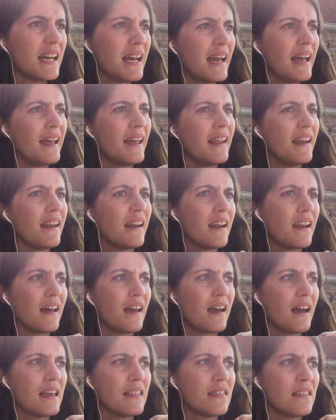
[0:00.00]
And
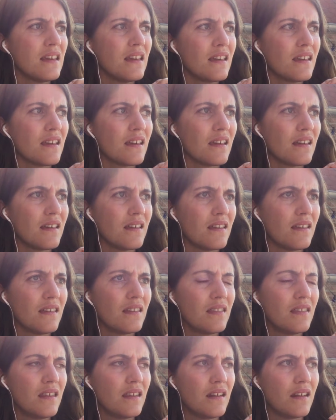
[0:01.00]
I think
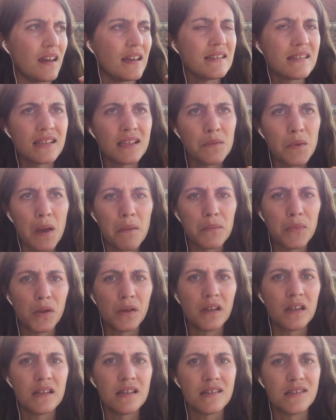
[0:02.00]
the nice thing about
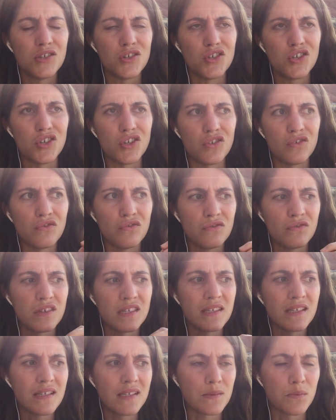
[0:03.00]
Berlin is you can
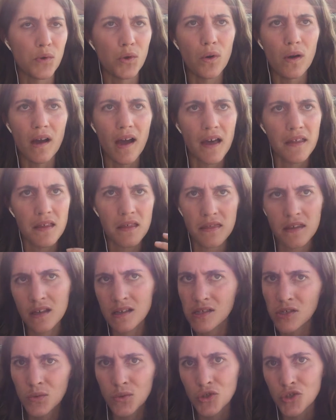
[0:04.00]
just explore other
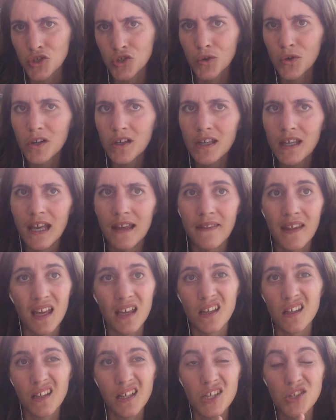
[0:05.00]
things you enjoy, and that
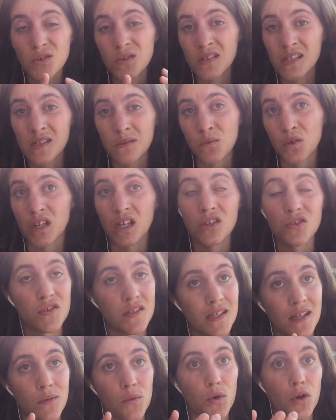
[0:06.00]
can lead you into some really
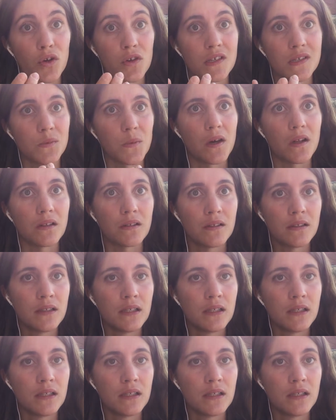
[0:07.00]
interesting work as well.